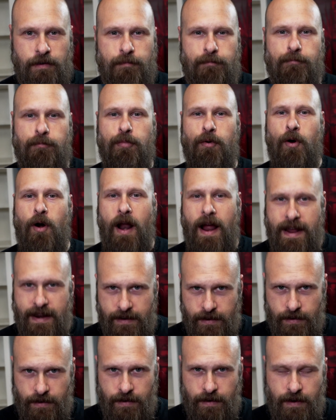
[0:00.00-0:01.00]

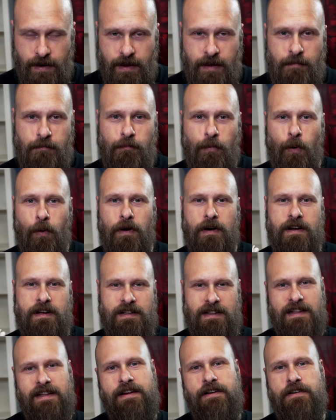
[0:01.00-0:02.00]
brighter, more
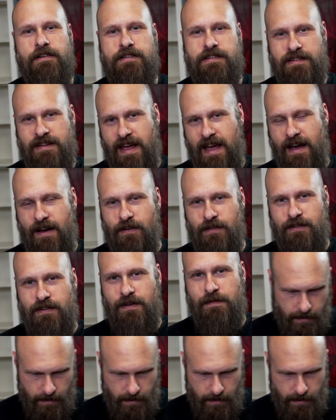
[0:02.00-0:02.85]
clear sound.